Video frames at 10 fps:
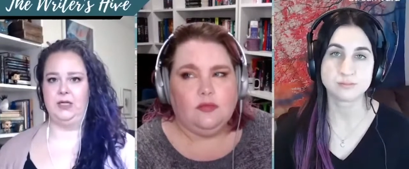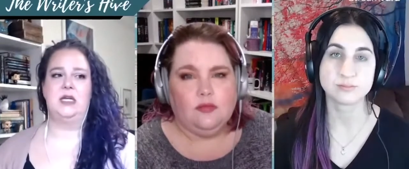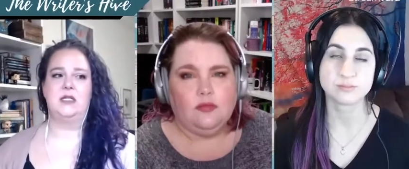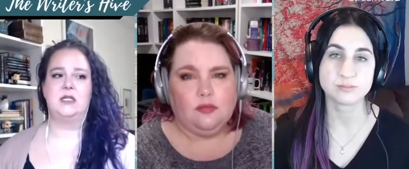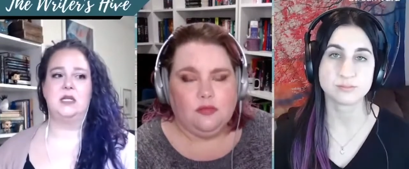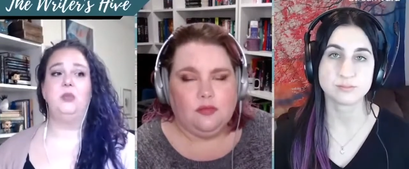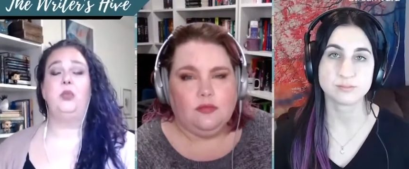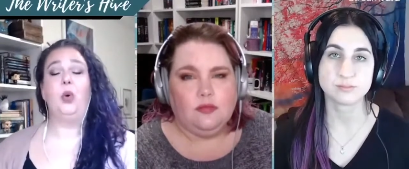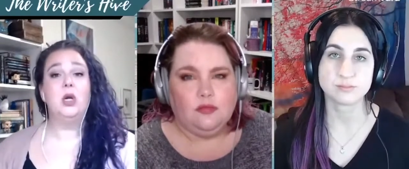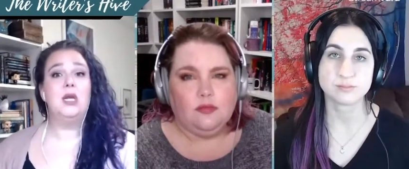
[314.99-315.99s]
Speaker 1: It's
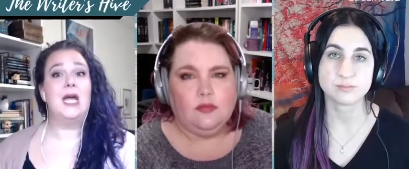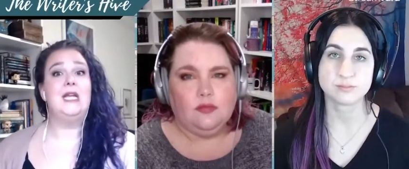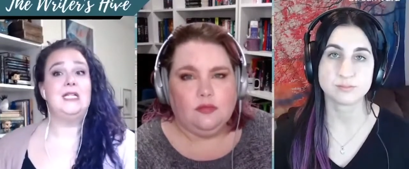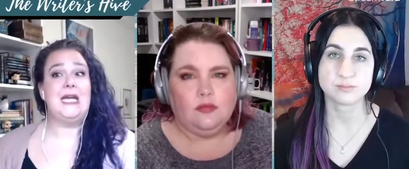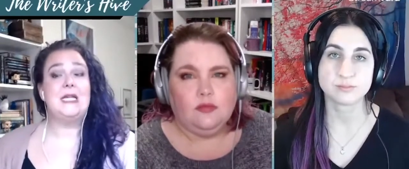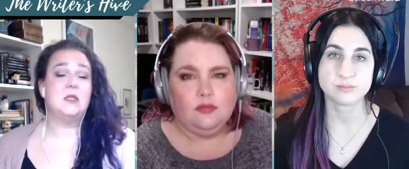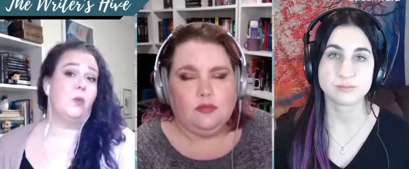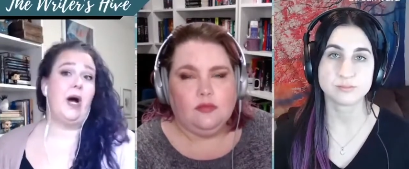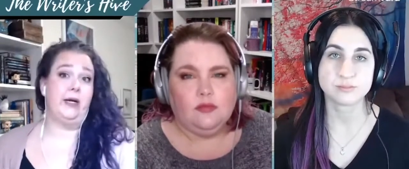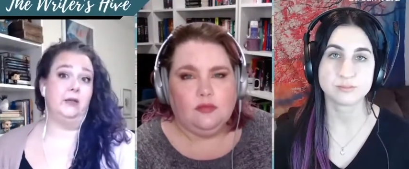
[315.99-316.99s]
important and it takes a
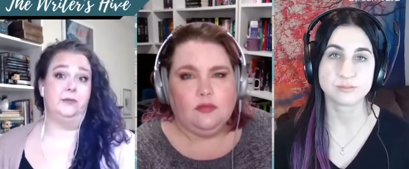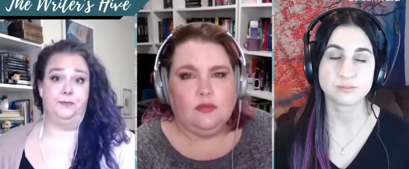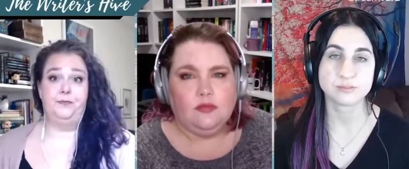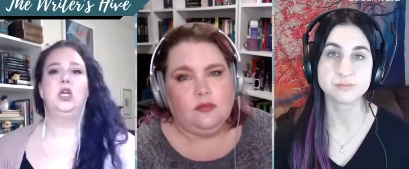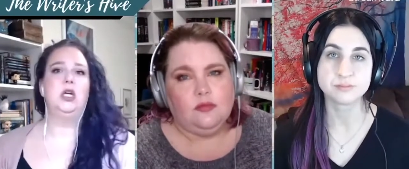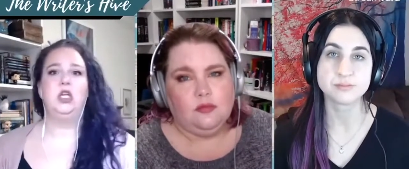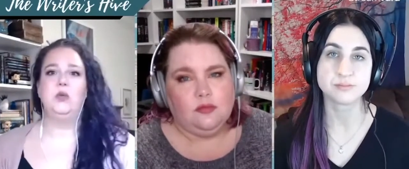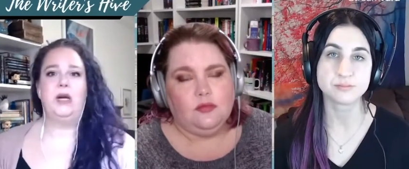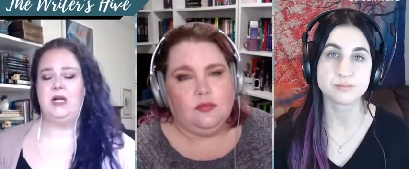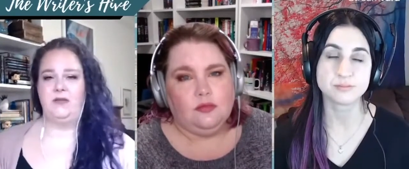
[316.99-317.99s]
while. You're,
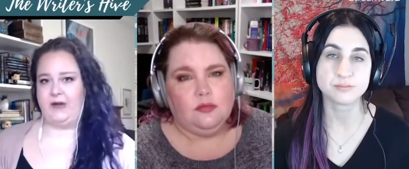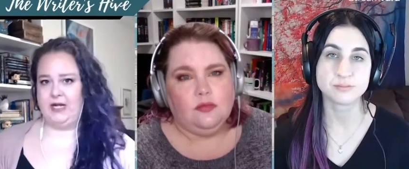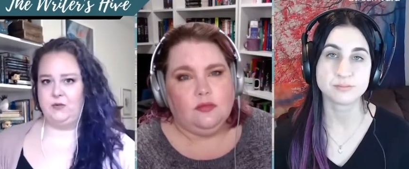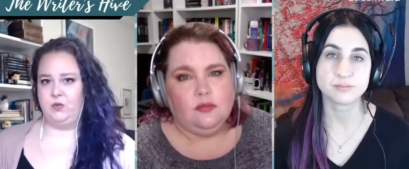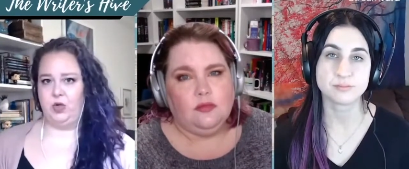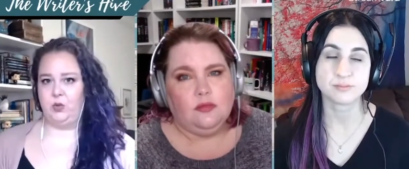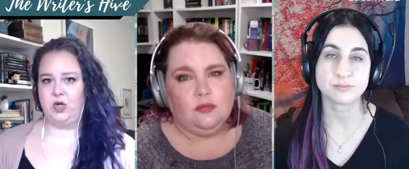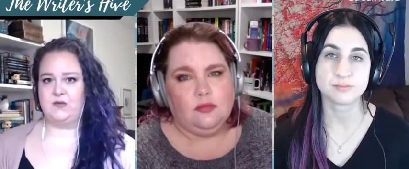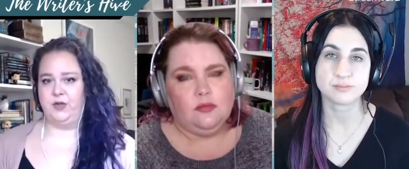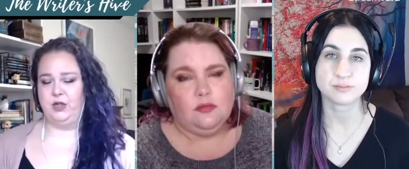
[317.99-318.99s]
you might not find what
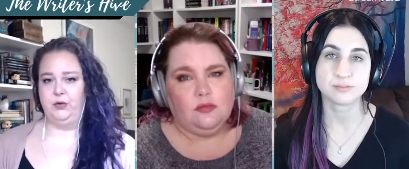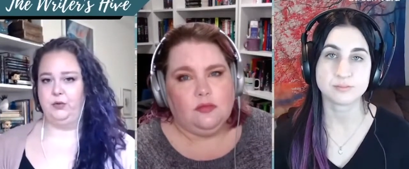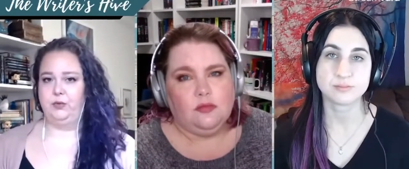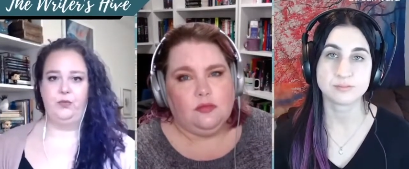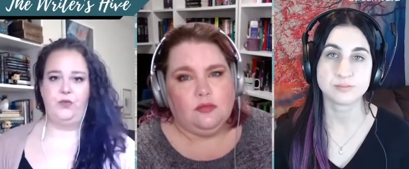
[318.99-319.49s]
works for you